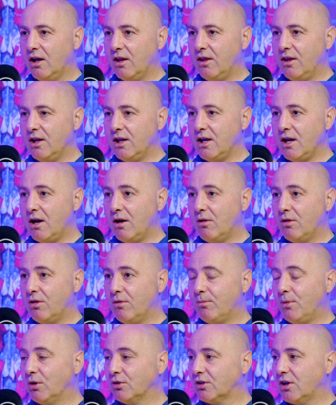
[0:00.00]
the uh, the
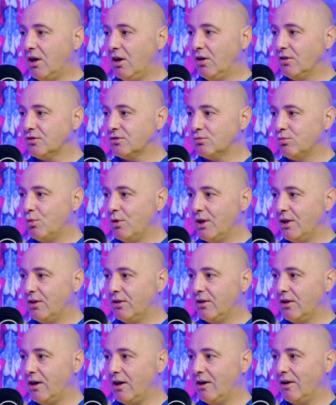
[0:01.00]
podcast
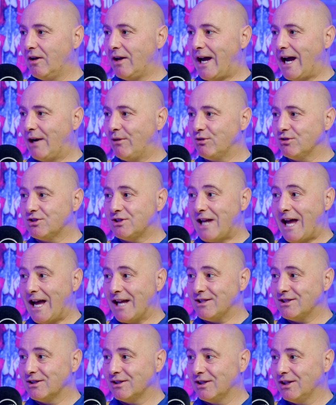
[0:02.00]
with uh, Aaron's
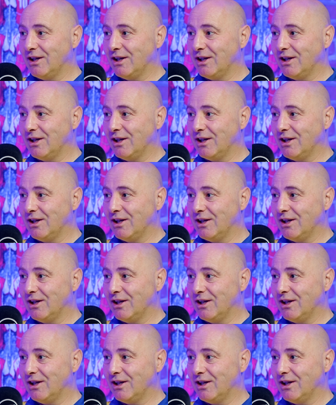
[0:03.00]
dad,